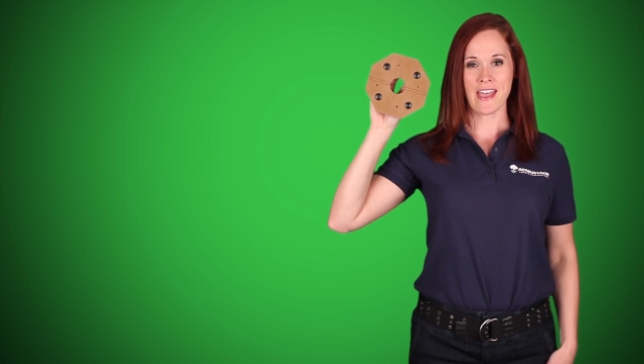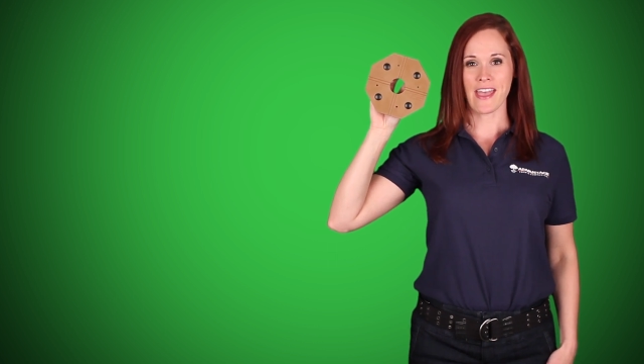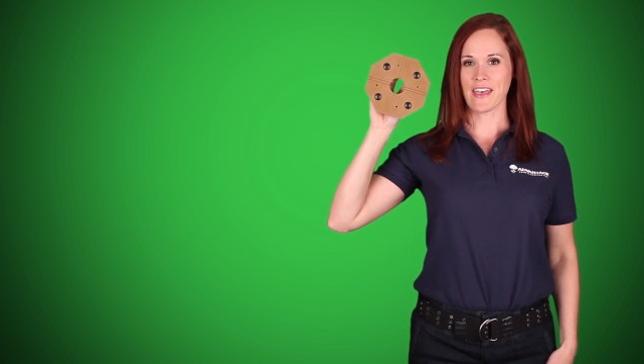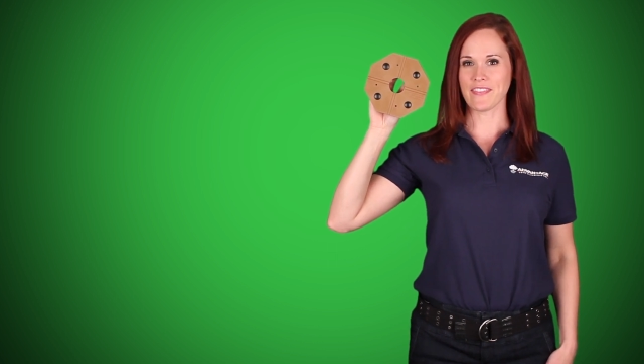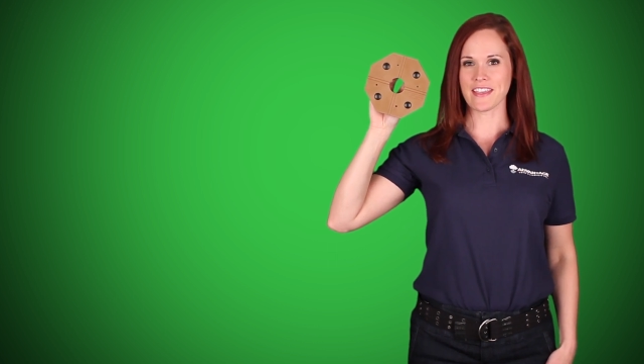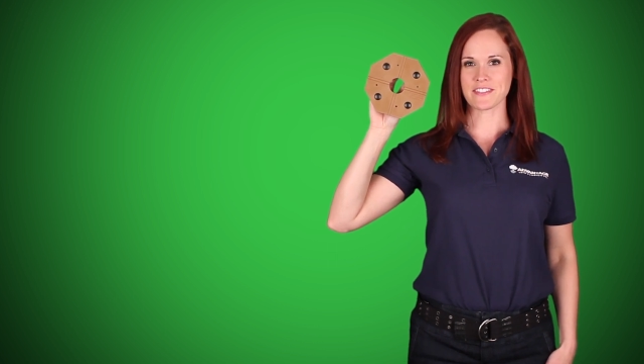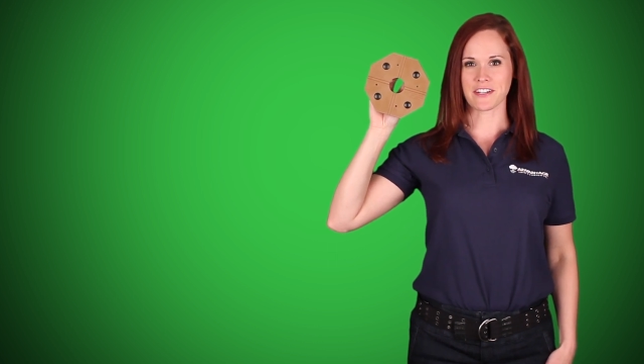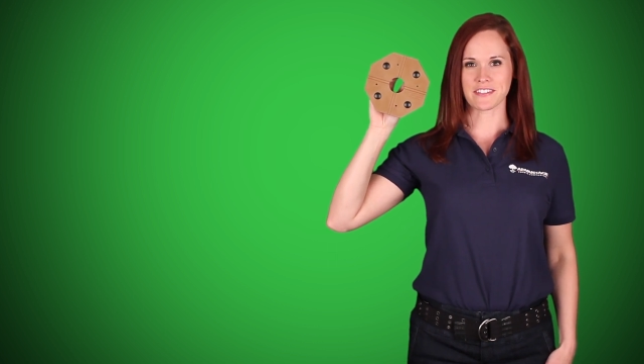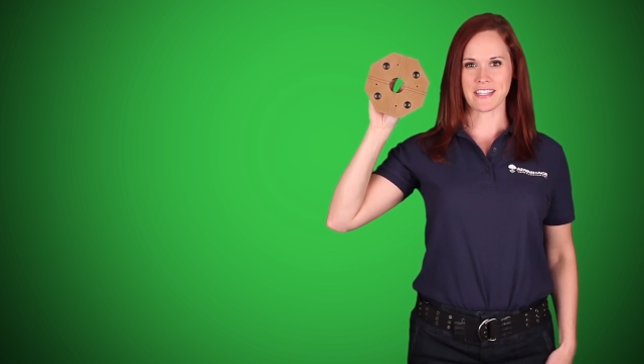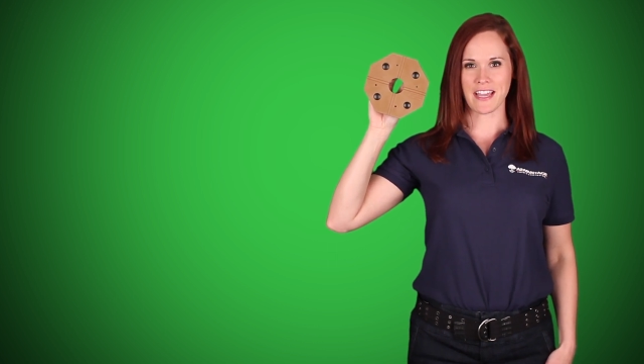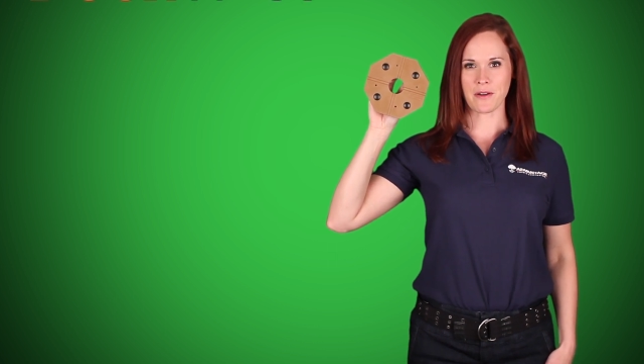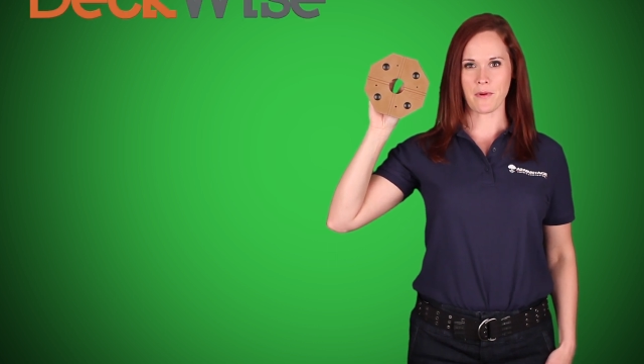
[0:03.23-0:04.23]
and these are
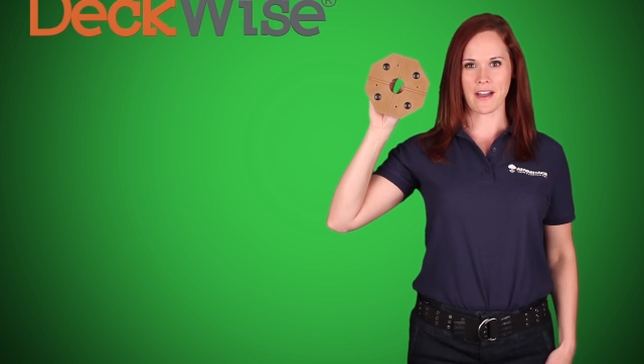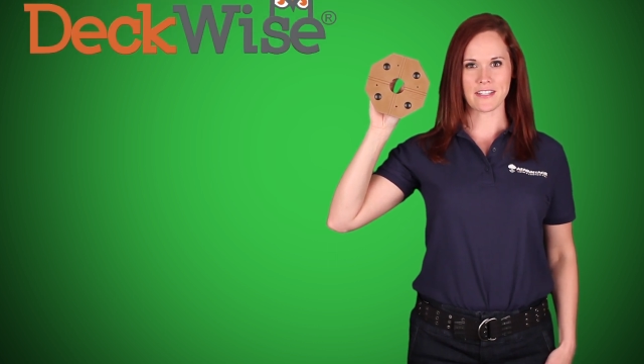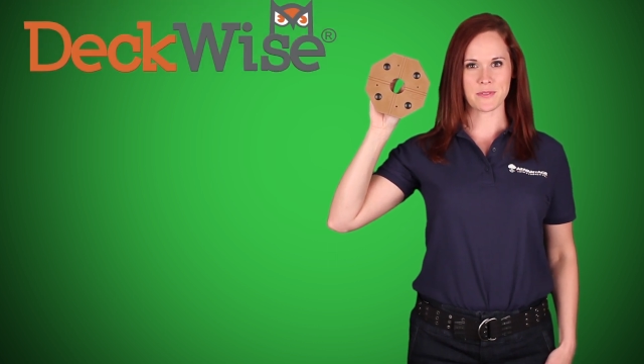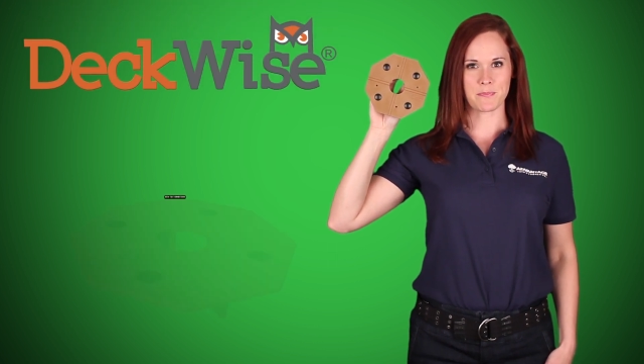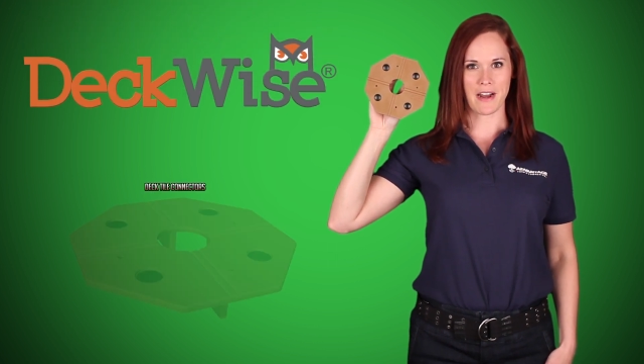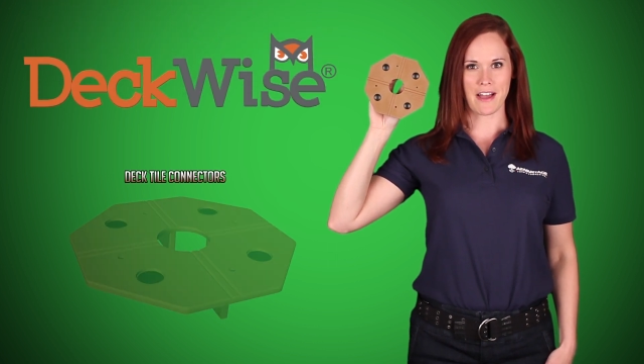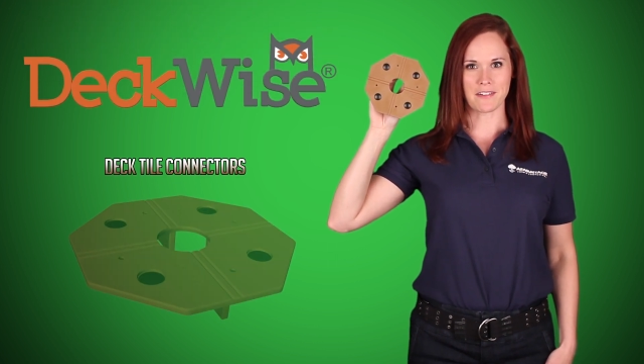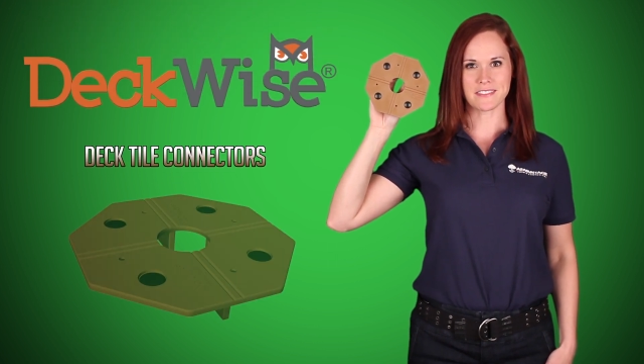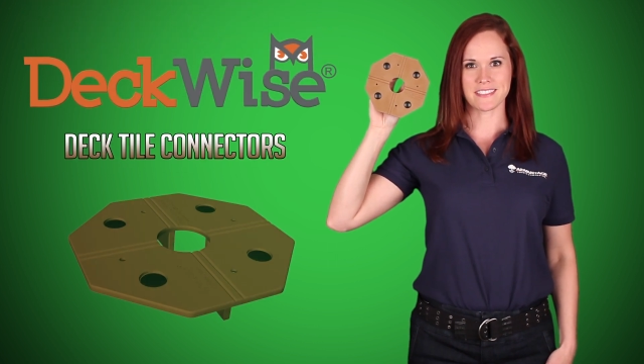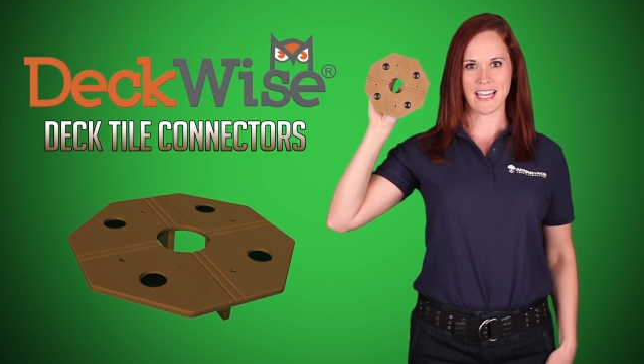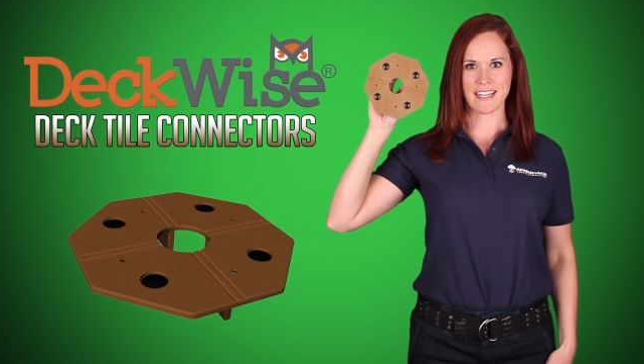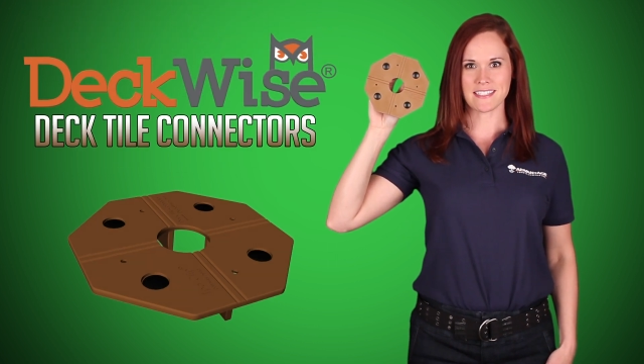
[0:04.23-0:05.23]
Deckwise brown
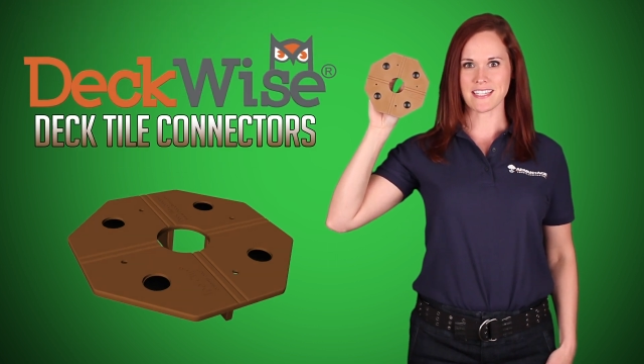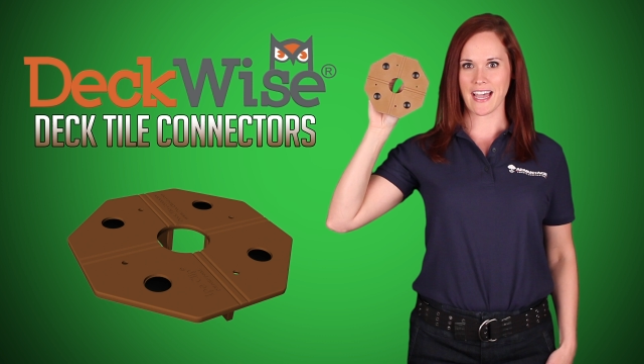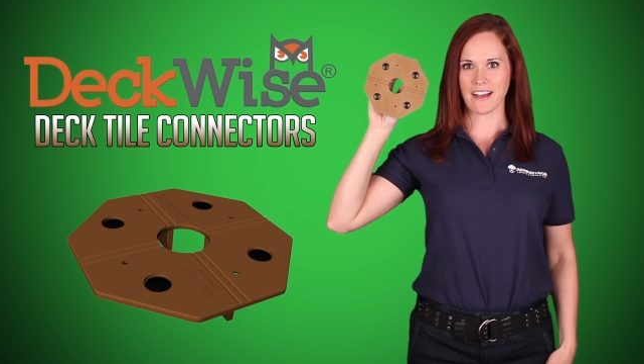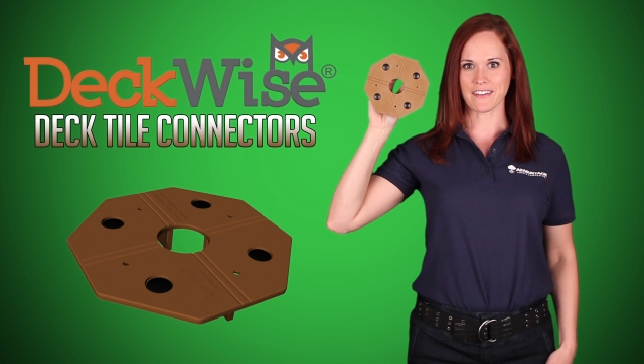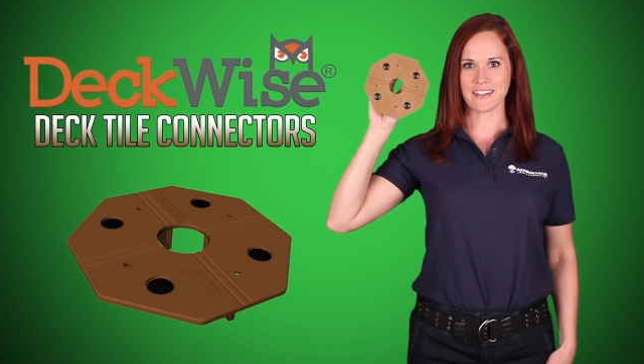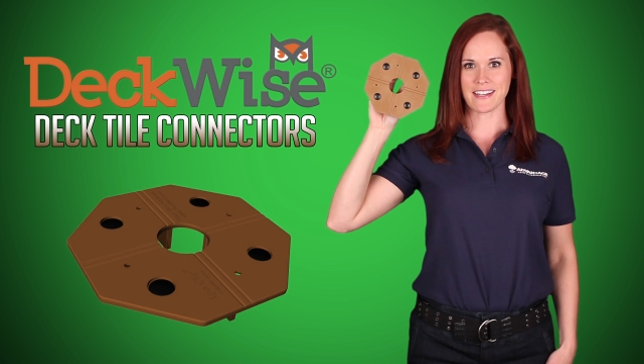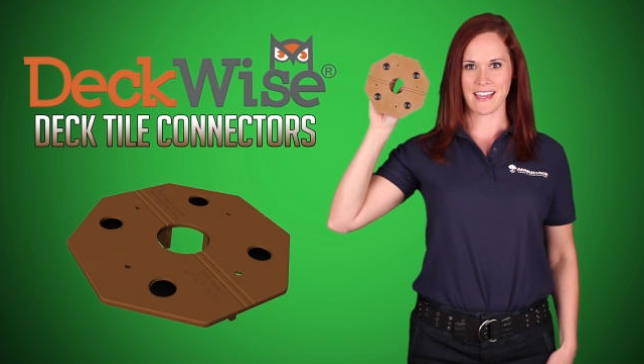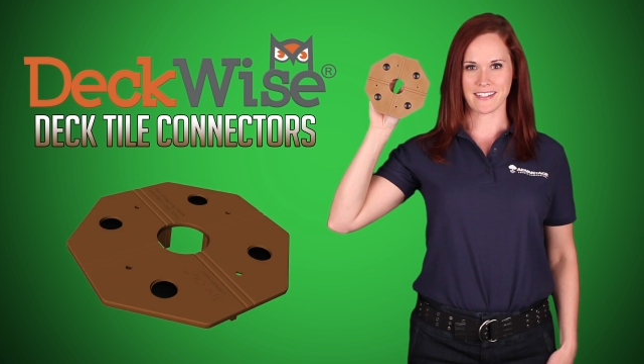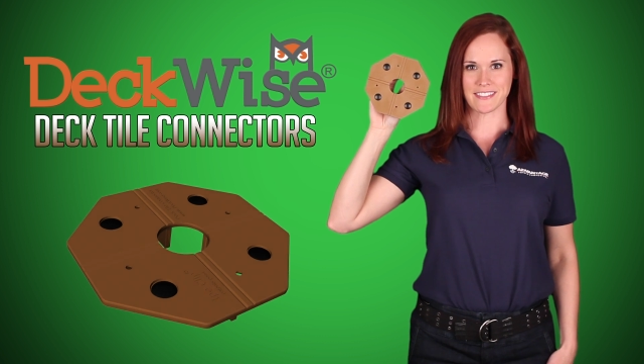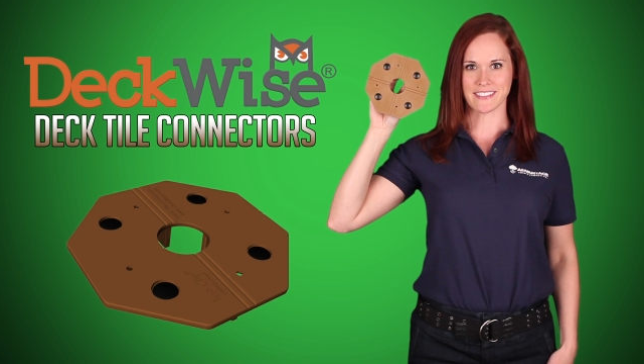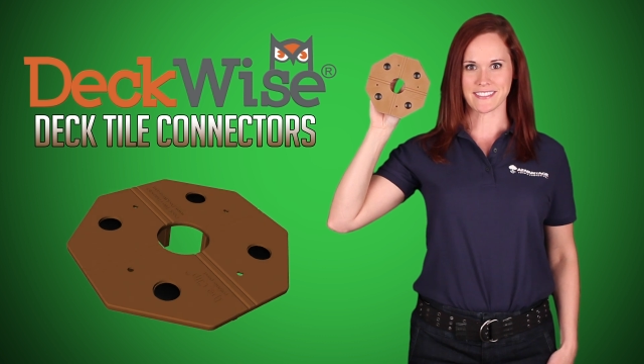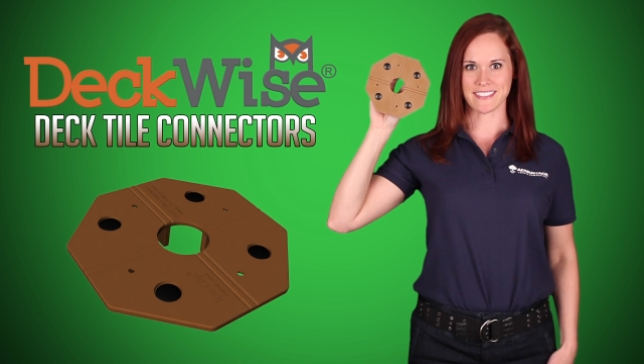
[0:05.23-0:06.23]
deck tile
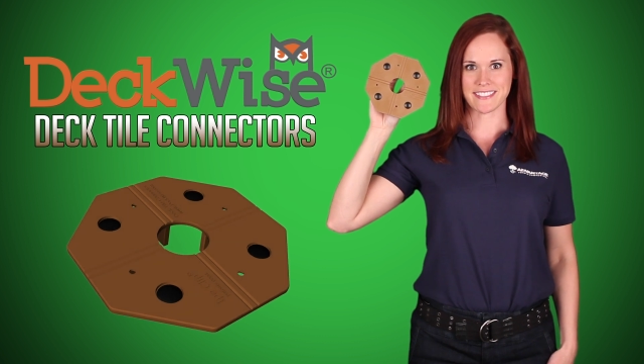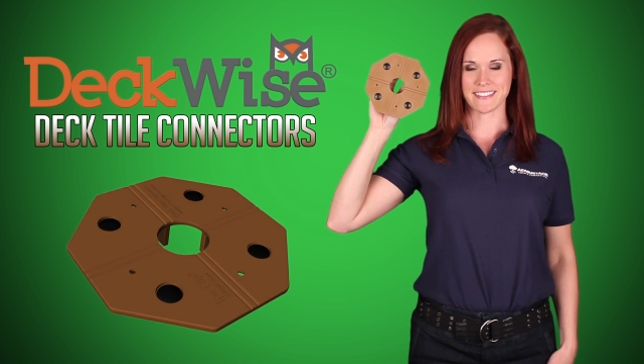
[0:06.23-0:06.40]
connectors.